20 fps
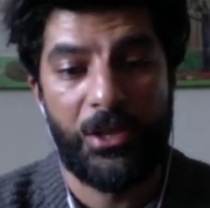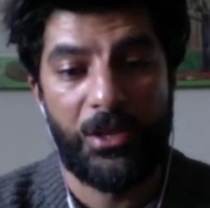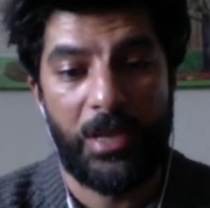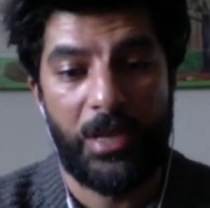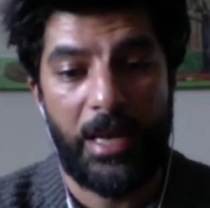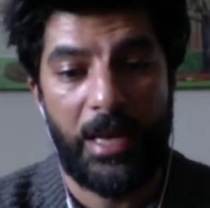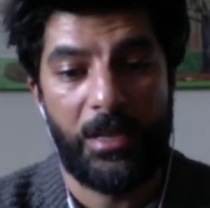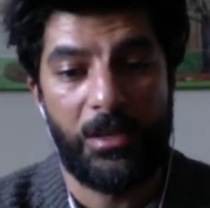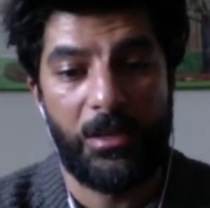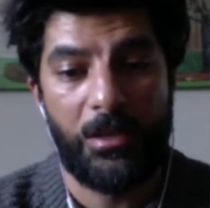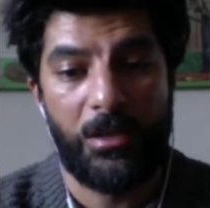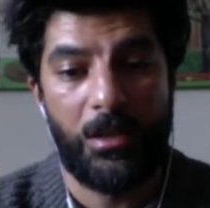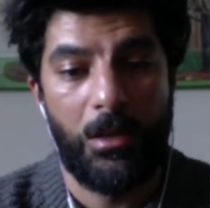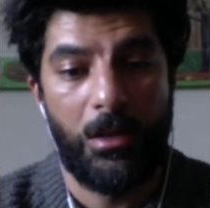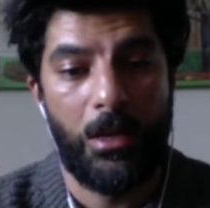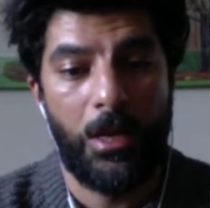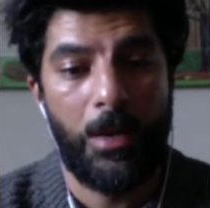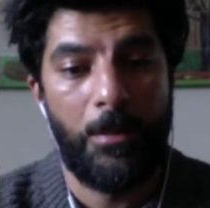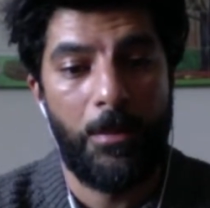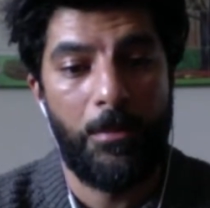gets
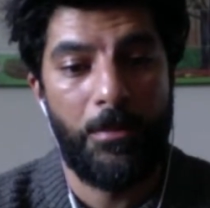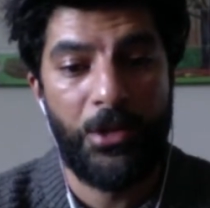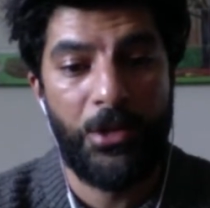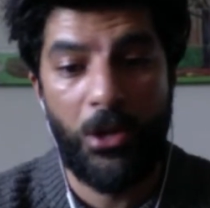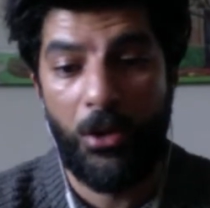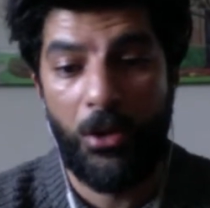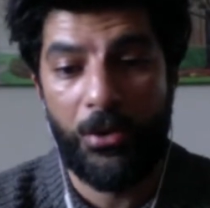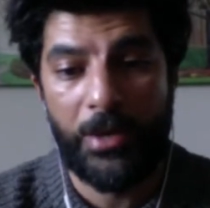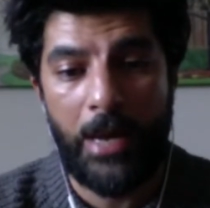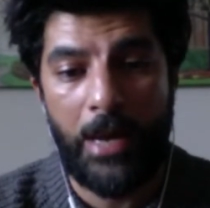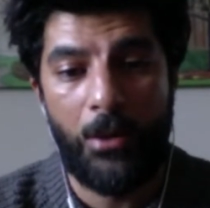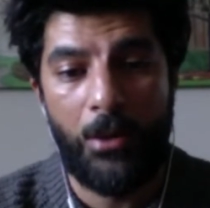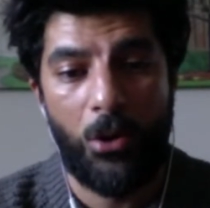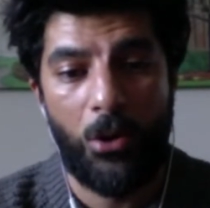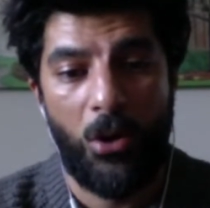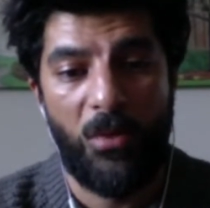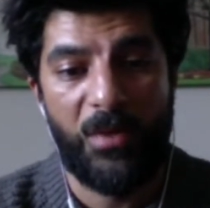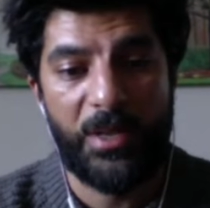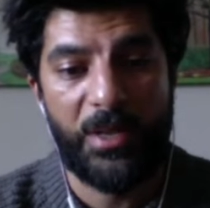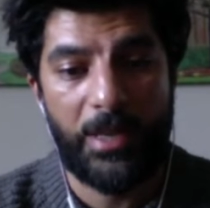dulled down
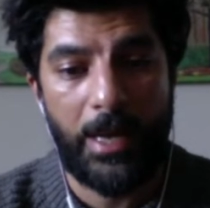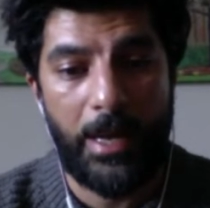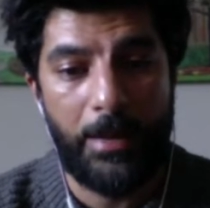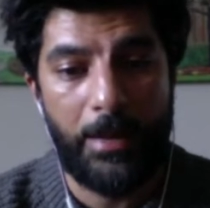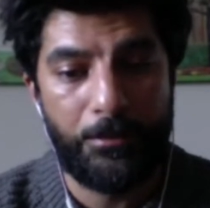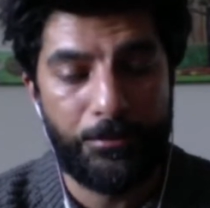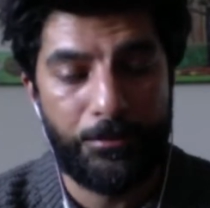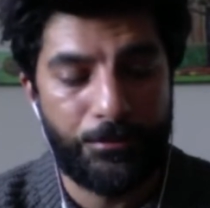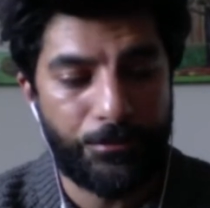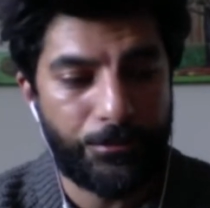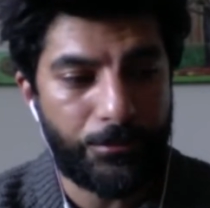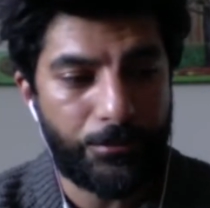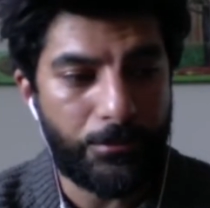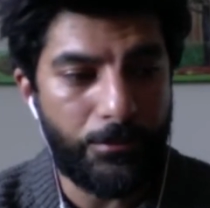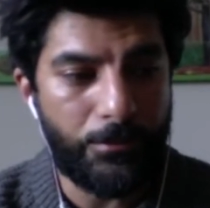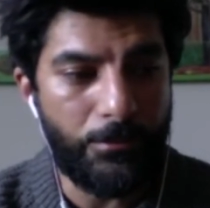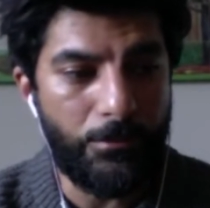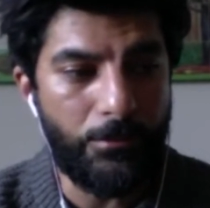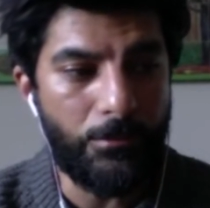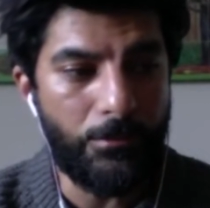over time.
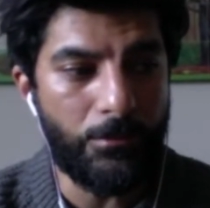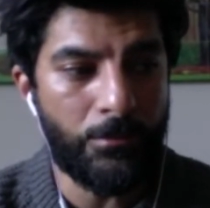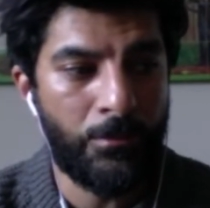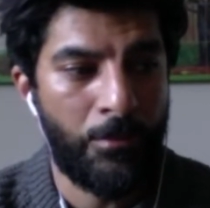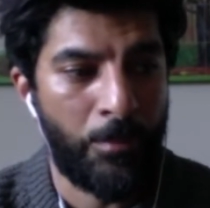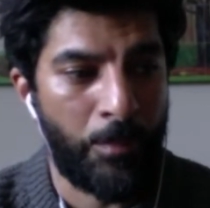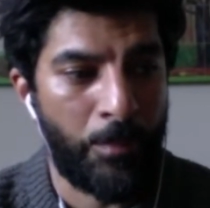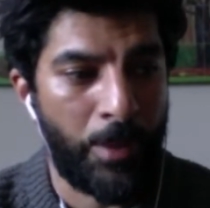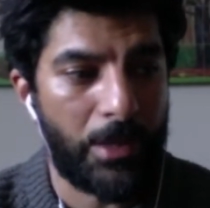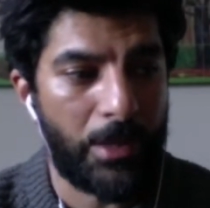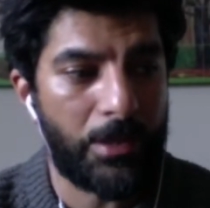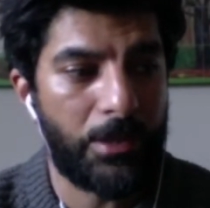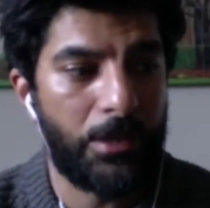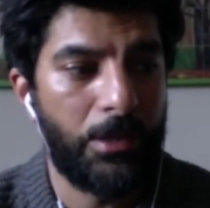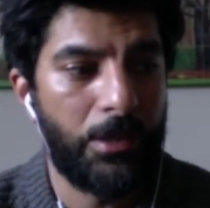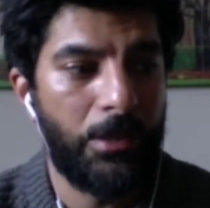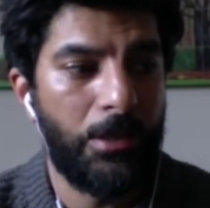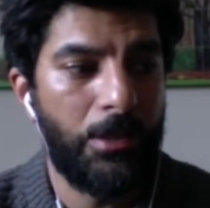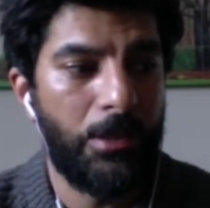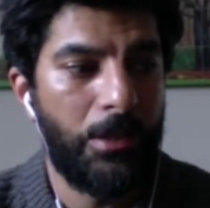But
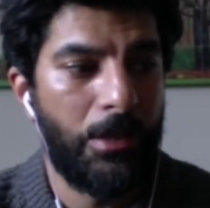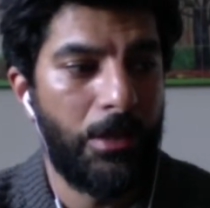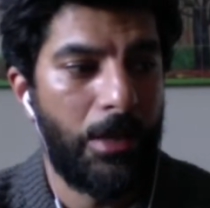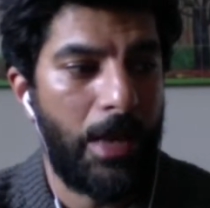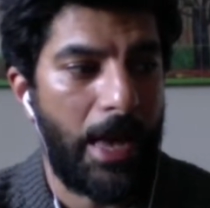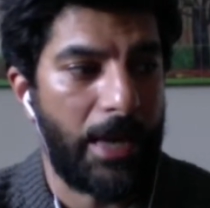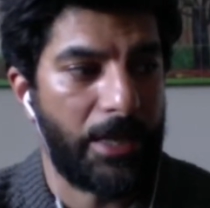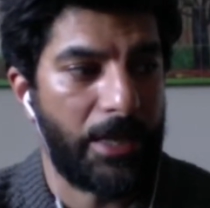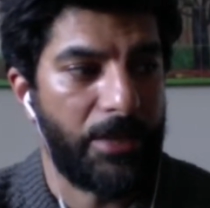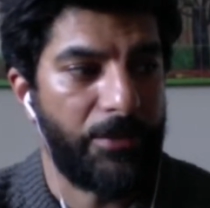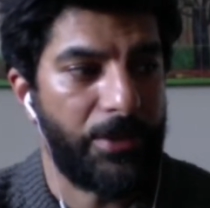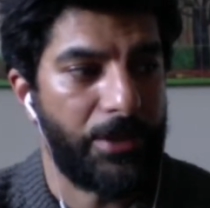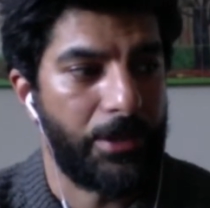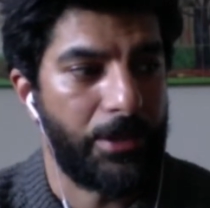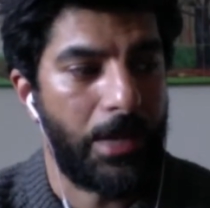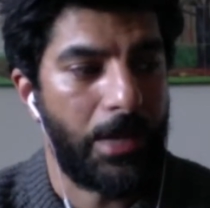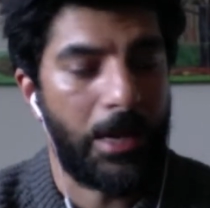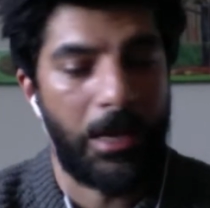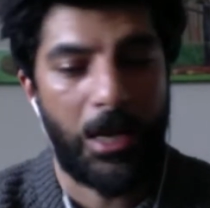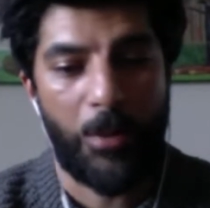activist is
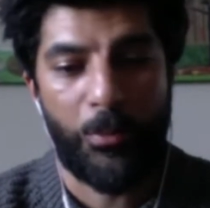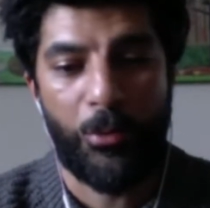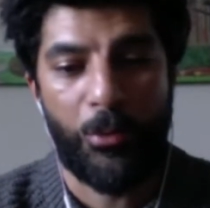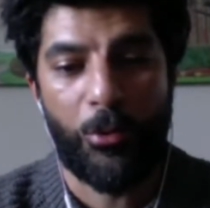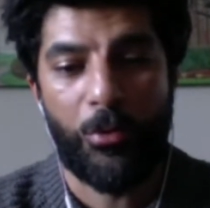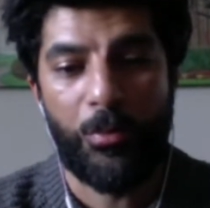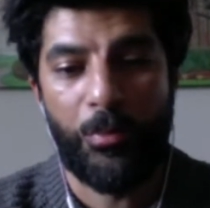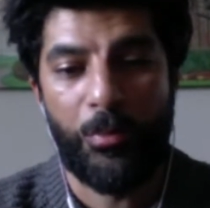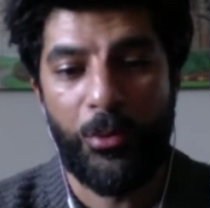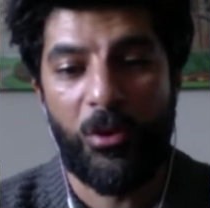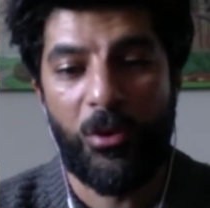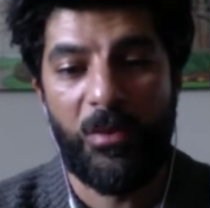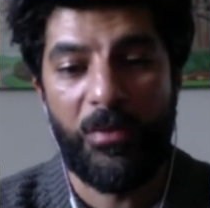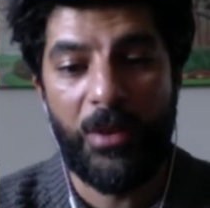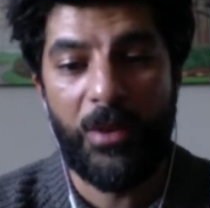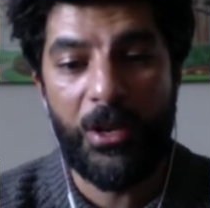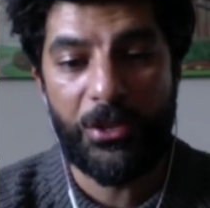kind of a purer version